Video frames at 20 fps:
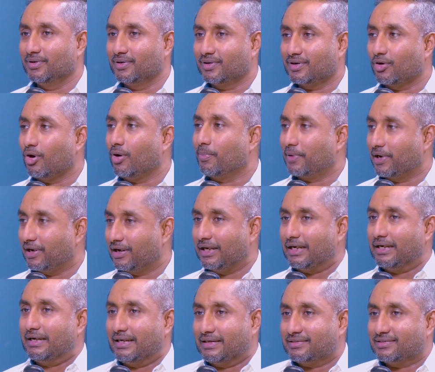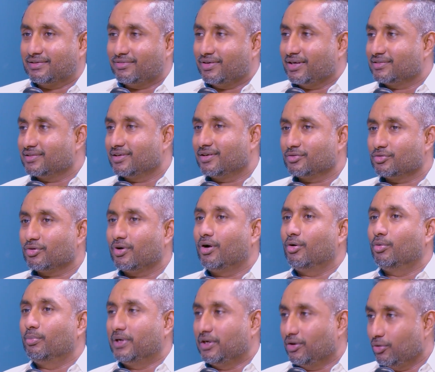corporate leader, etc., etc. So
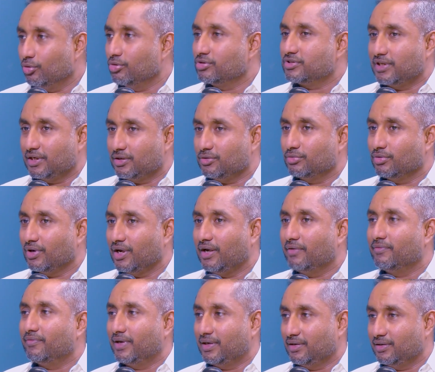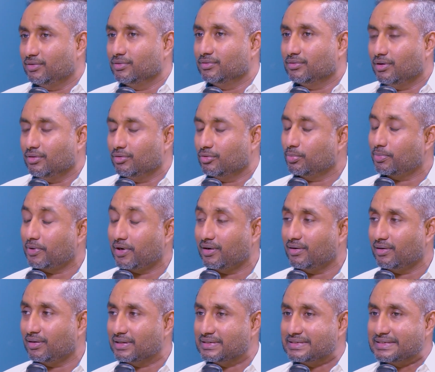how many roles that you have, and how to
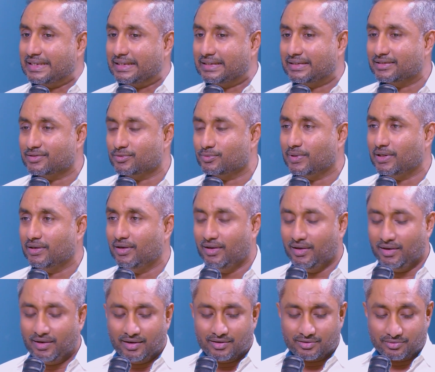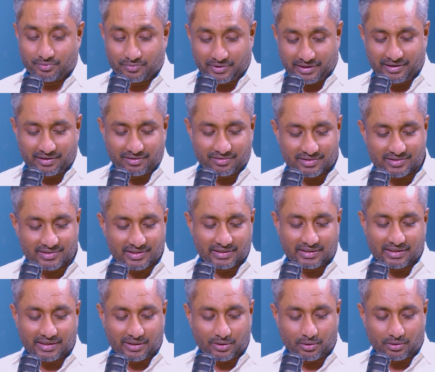prioritize that as well. So very interesting
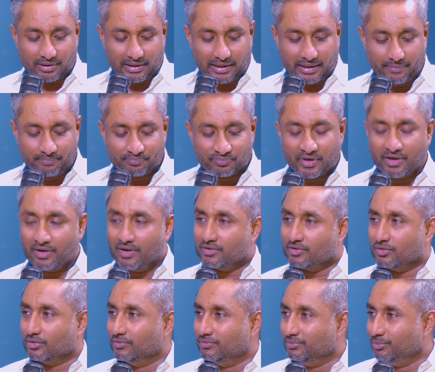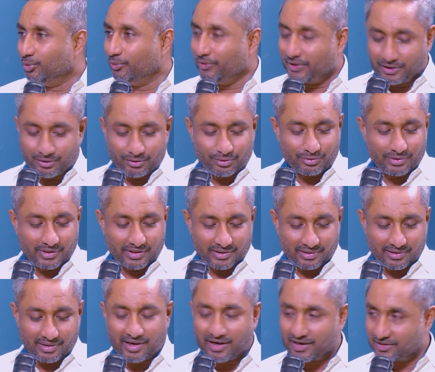take on that. So moving into
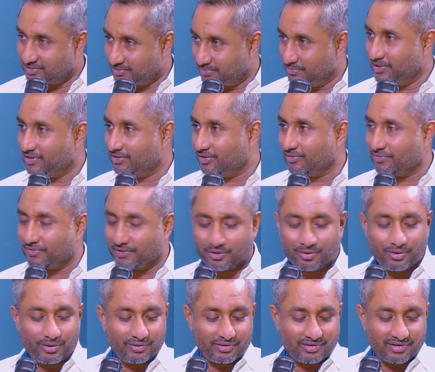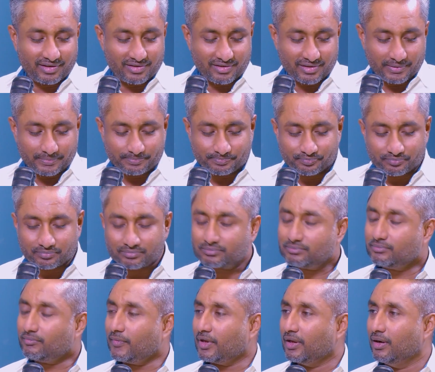the last bit of our conversation,
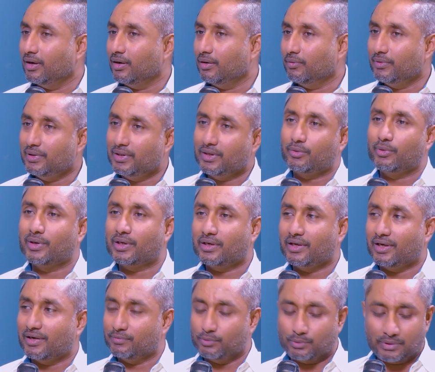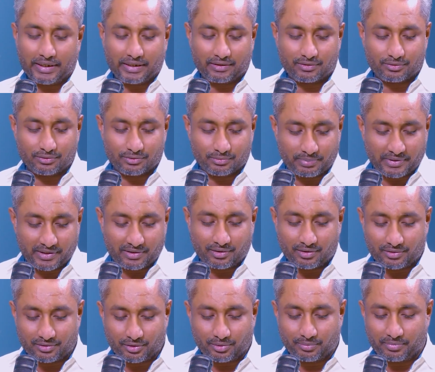very quickly I would like to pick
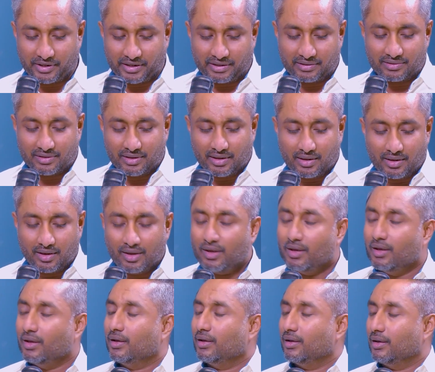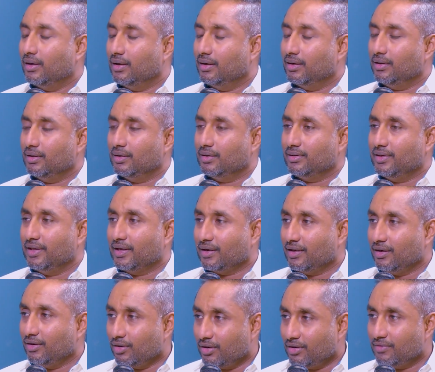on your brains. There are
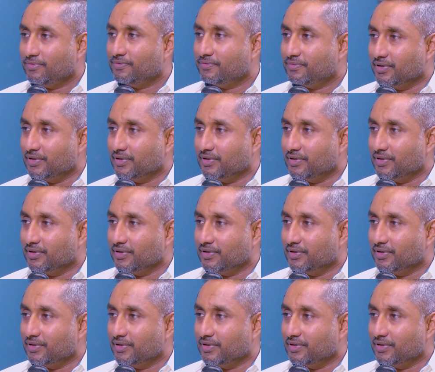a lot of